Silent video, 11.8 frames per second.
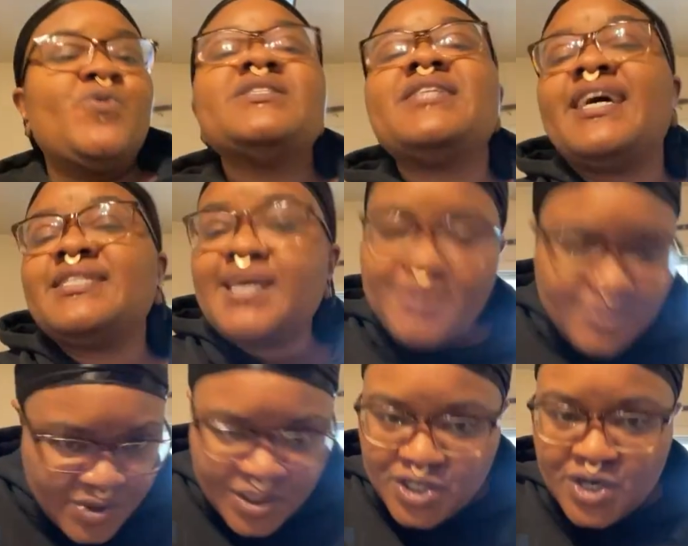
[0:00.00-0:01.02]
When's the last time you
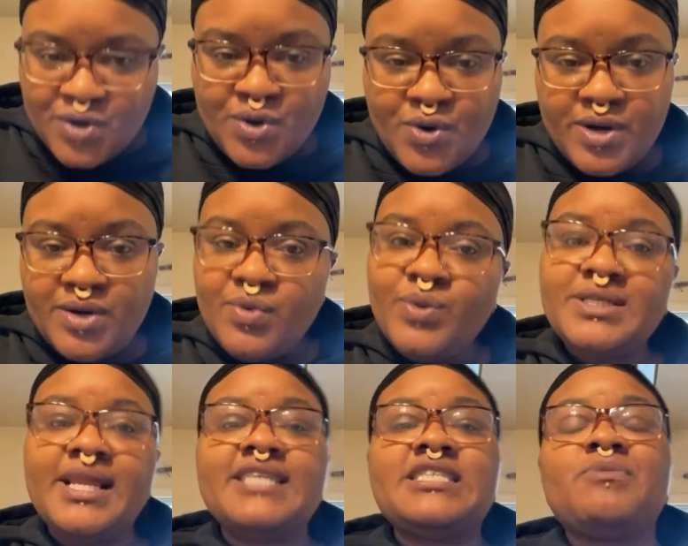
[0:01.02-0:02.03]
tooted your own horn? When's the
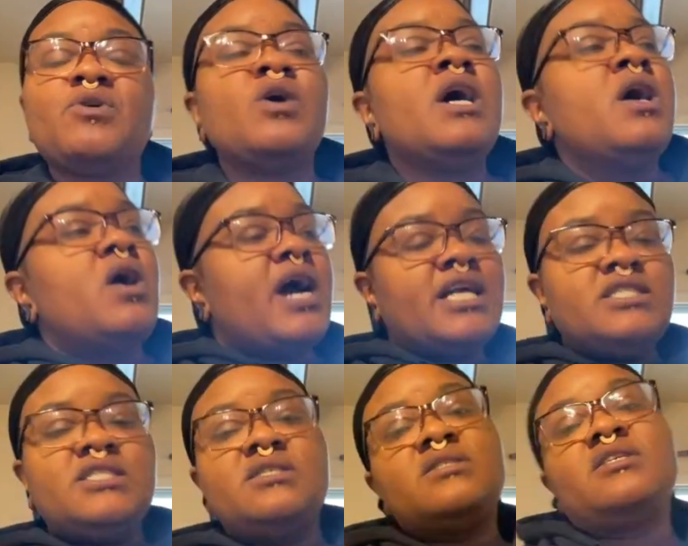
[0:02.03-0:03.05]
last time you
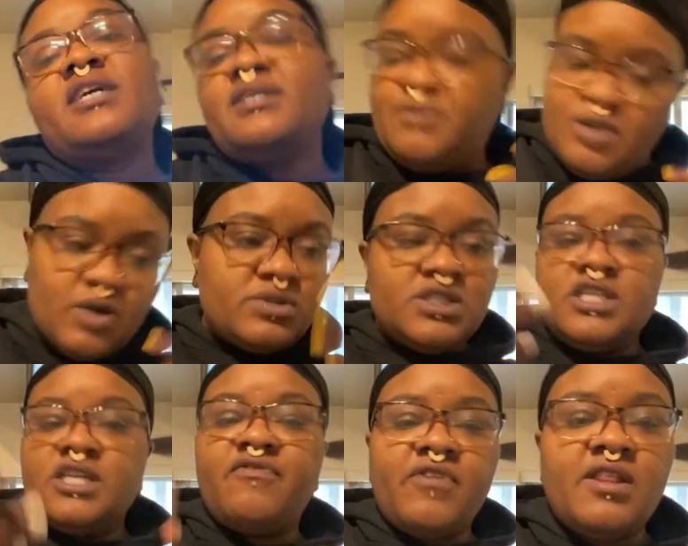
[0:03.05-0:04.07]

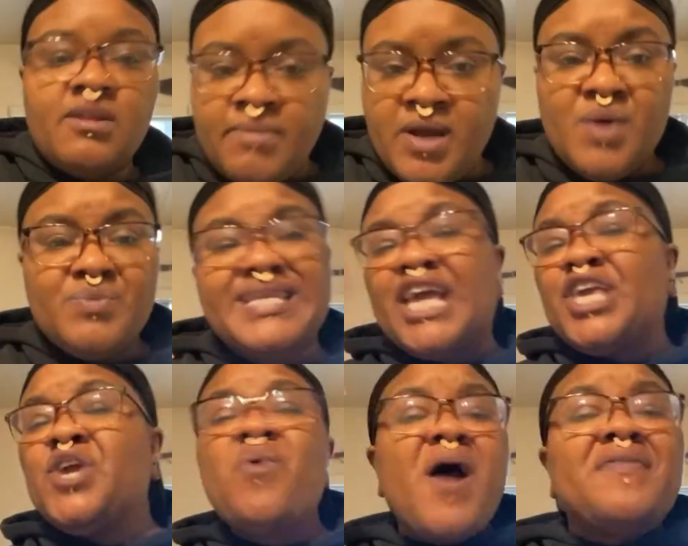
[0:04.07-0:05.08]
stood in front of the mirror and was like,
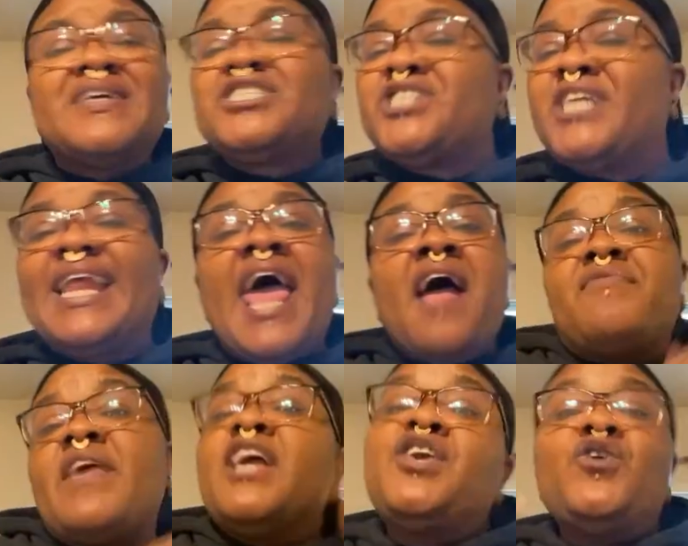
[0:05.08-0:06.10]
you are the shit.
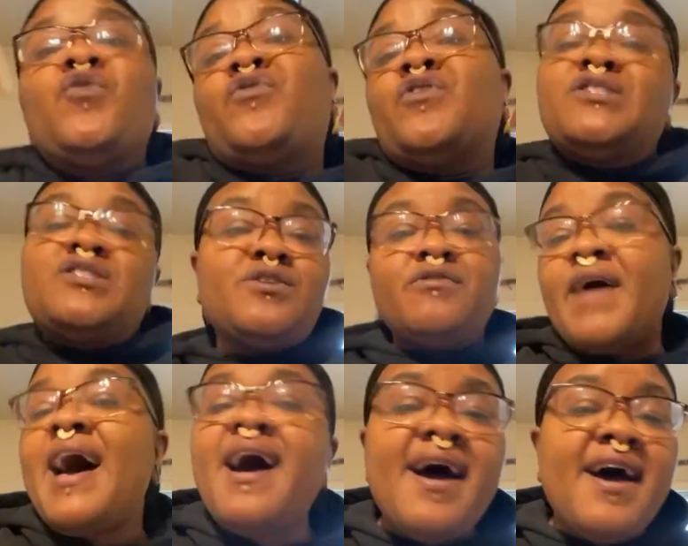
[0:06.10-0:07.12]
Thank you for
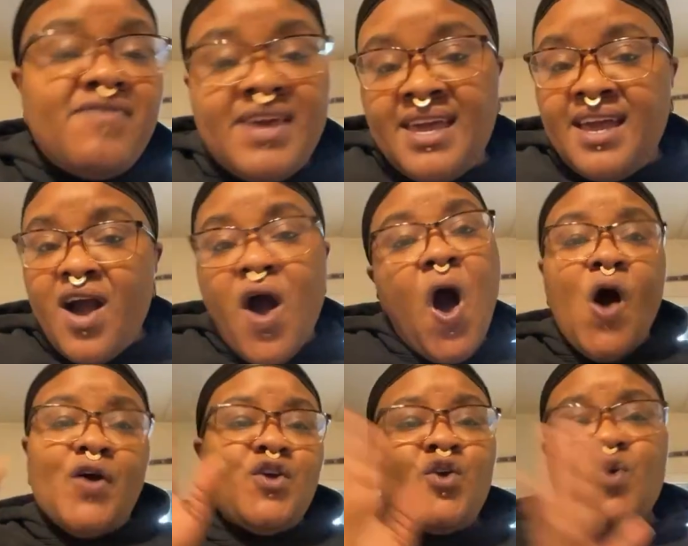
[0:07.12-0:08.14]
surviving
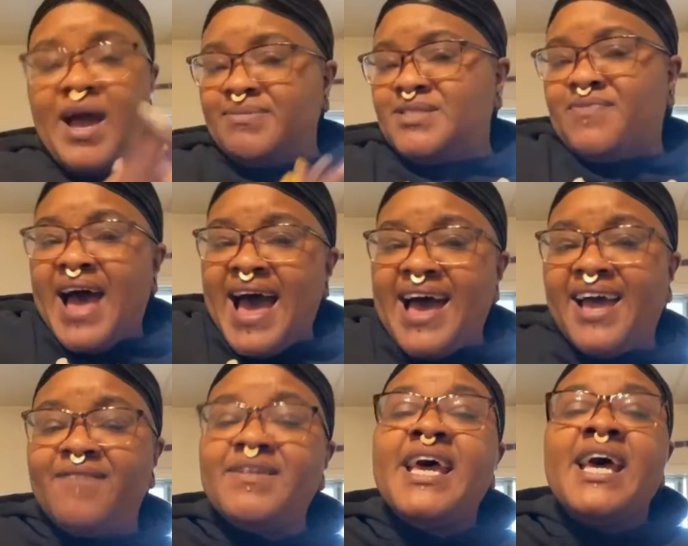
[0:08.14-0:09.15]
all you have
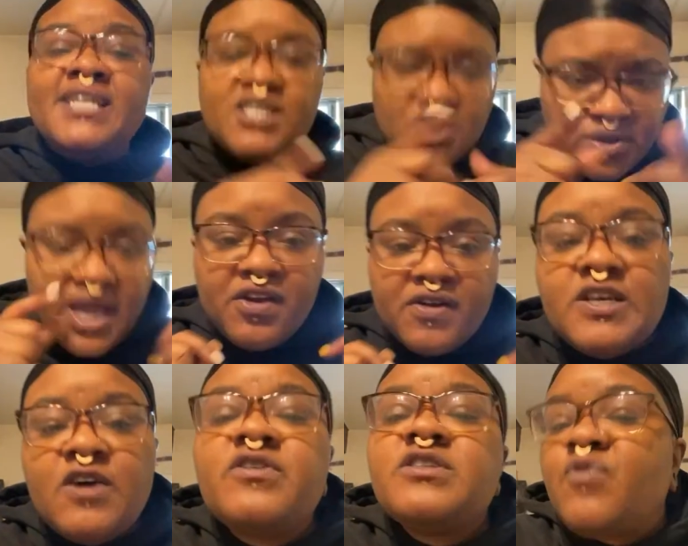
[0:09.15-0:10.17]
survived. Did you thank
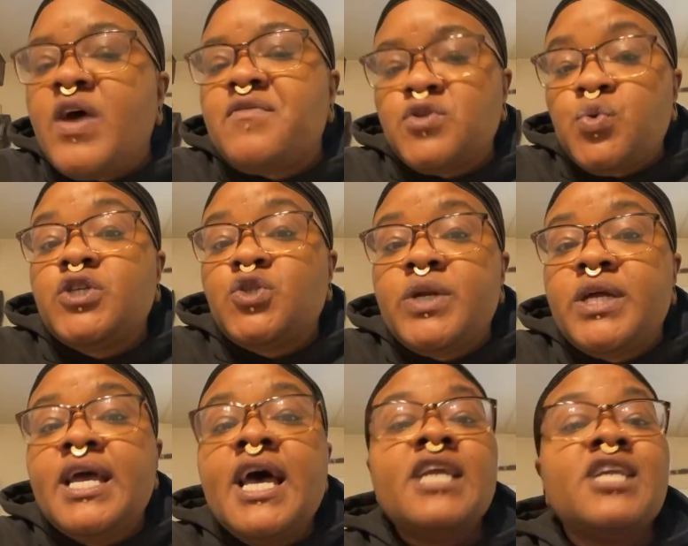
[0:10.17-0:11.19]
yourself for surviving
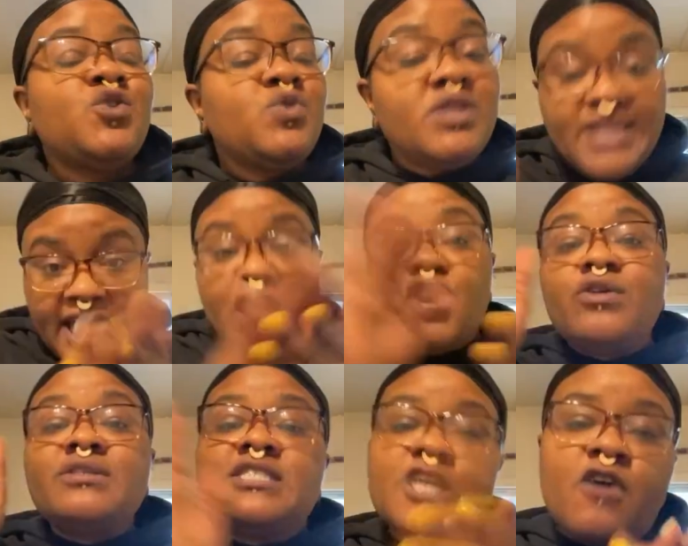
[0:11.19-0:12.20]
2020? Did you thank
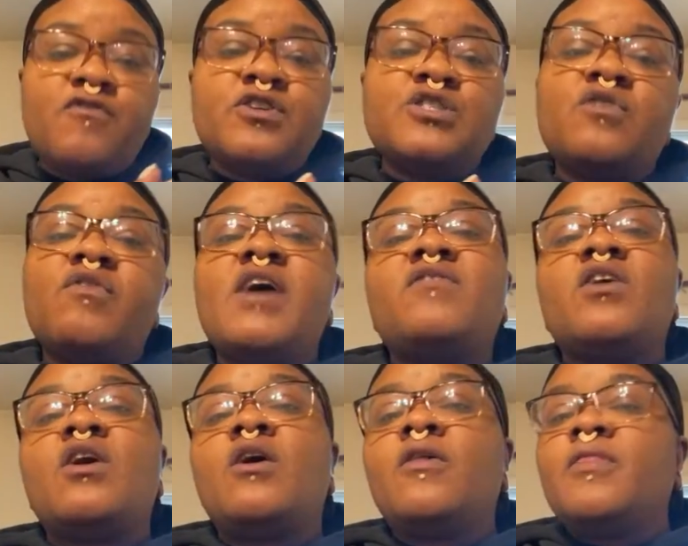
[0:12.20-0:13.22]
yourself for surviving
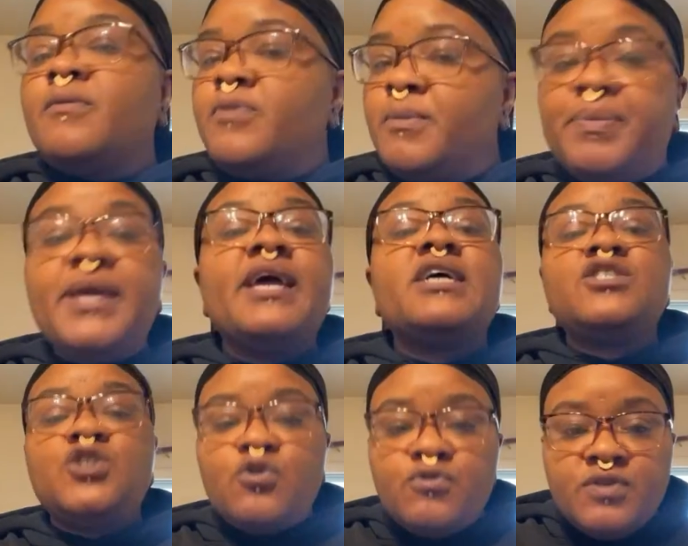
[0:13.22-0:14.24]
all the
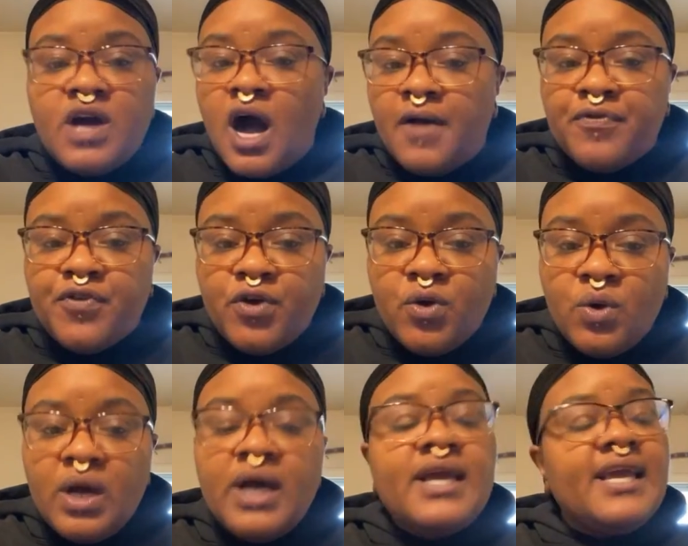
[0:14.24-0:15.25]
BS you've gone
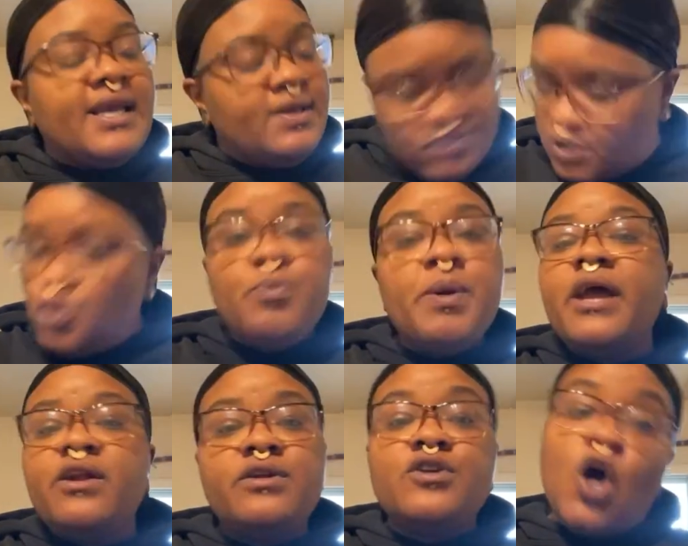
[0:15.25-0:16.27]
through? You
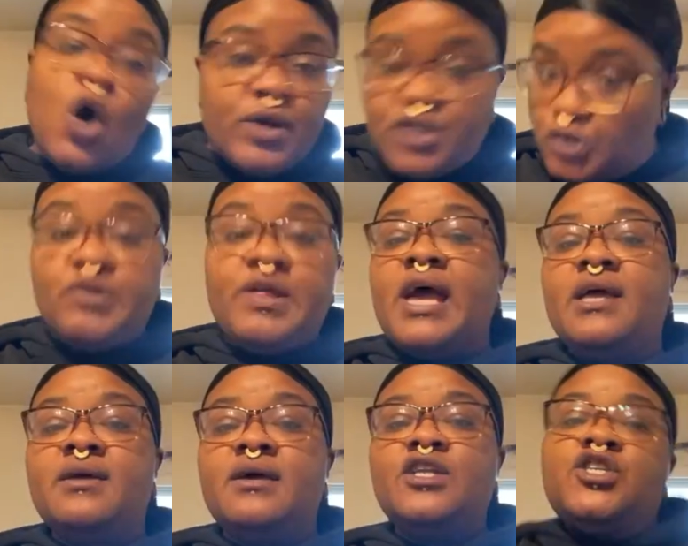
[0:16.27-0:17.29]
better go and do
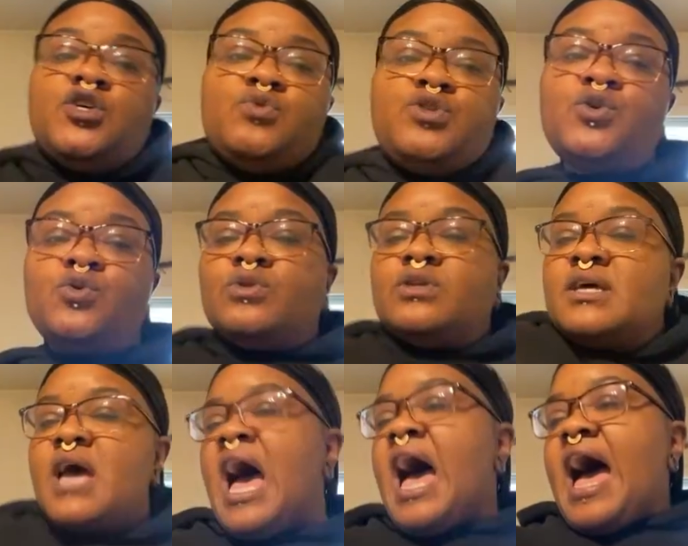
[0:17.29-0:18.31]
that. Toot, toot,
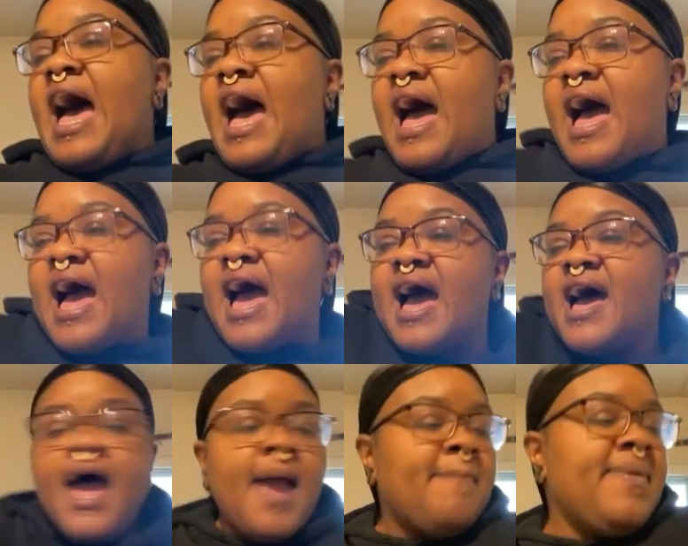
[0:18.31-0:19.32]

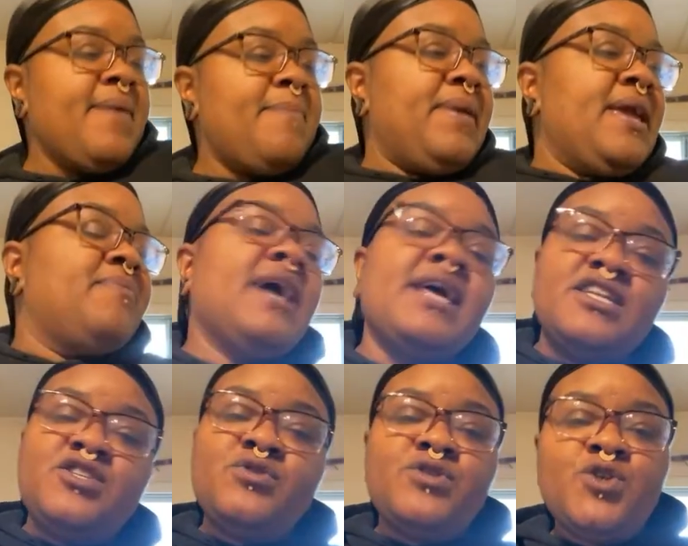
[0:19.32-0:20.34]
beep, beep. You gotta
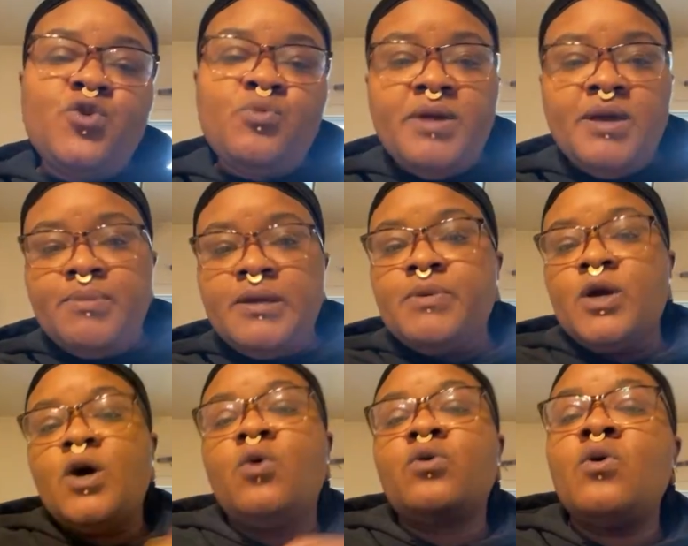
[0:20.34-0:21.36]
toot, toot, beep, beep
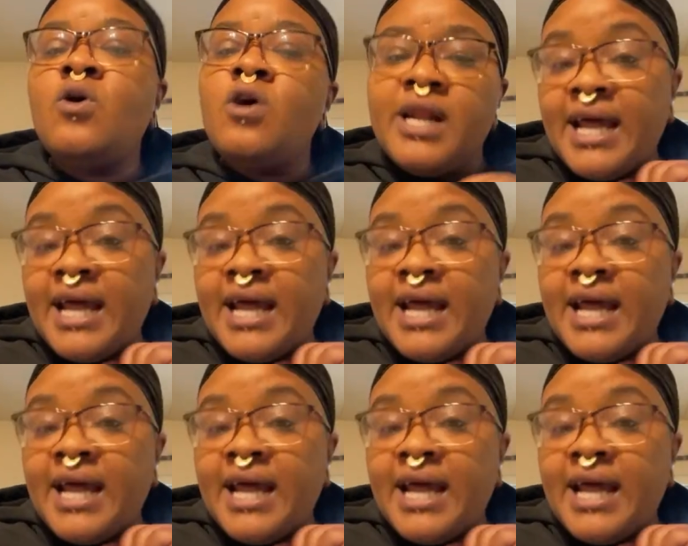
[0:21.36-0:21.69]
your own horn.